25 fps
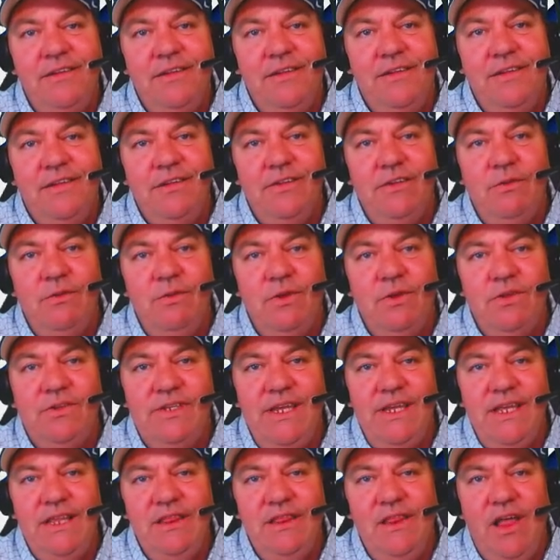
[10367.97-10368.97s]
So we'll
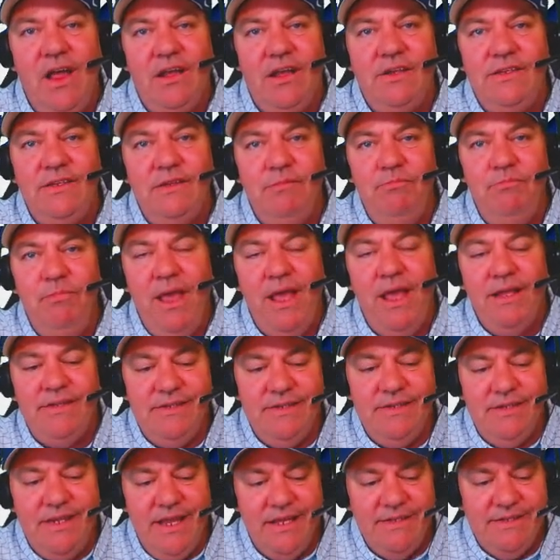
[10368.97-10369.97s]
see Lux,
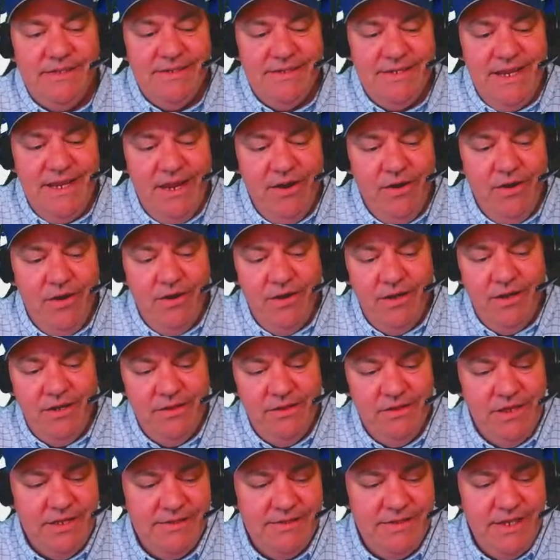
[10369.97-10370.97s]
Betts, and Seager,
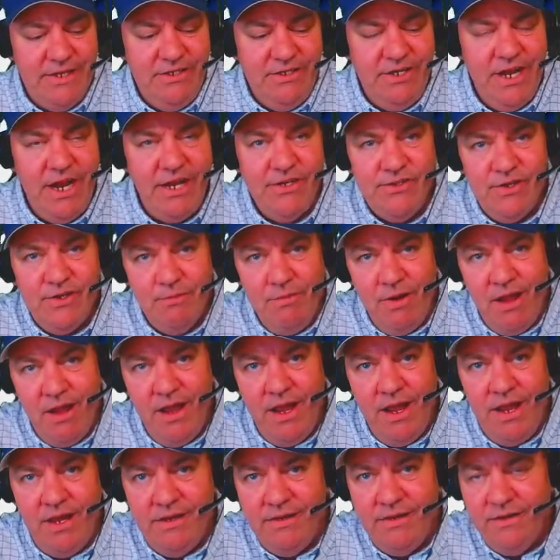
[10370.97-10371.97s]
unless they change their
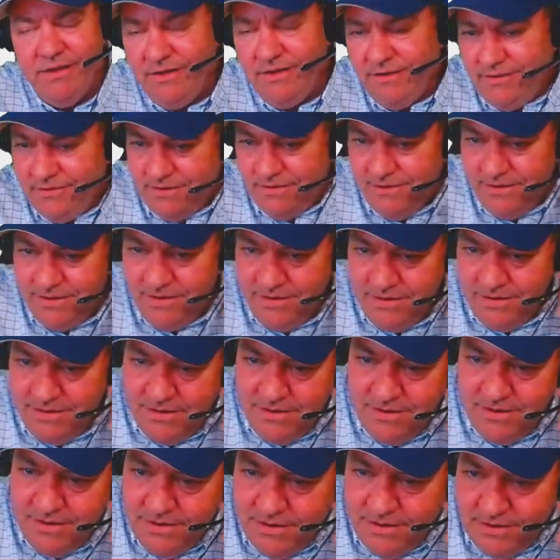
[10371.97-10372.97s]
mind,
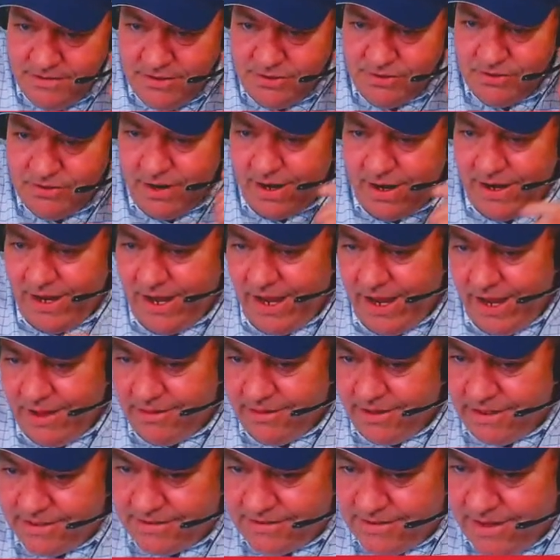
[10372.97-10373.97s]
to try to
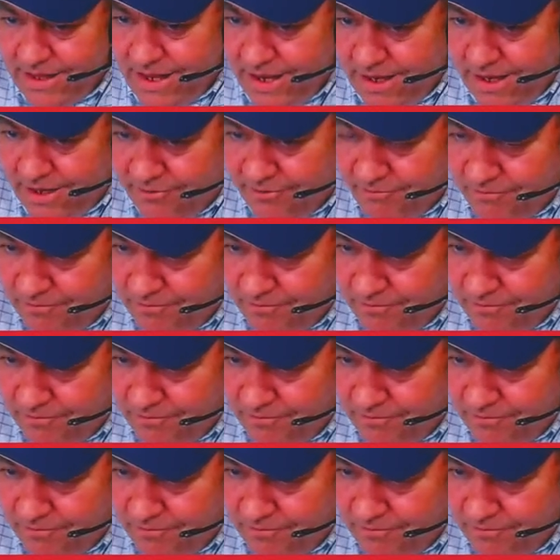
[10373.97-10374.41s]
end this thing.